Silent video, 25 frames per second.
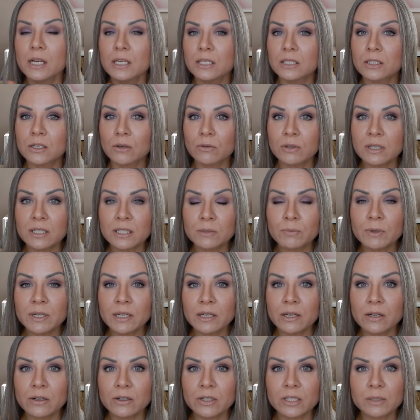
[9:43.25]
So this
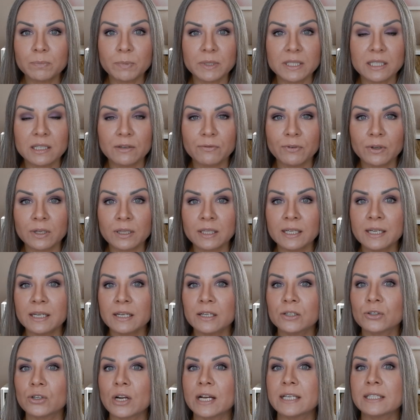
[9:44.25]
one here
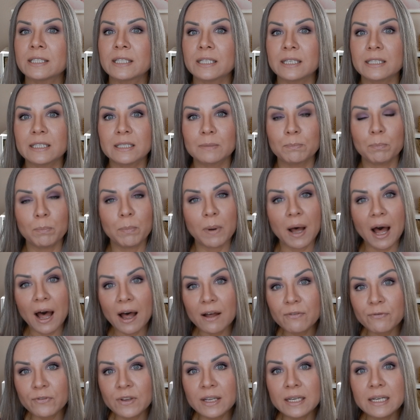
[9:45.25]
specifically addresses
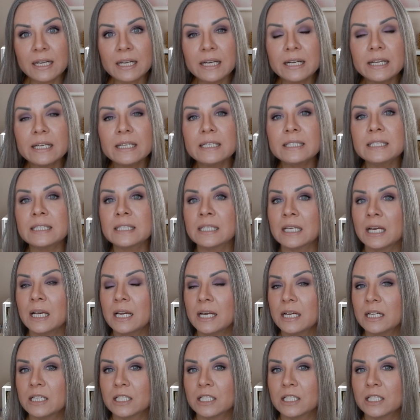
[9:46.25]
puffiness,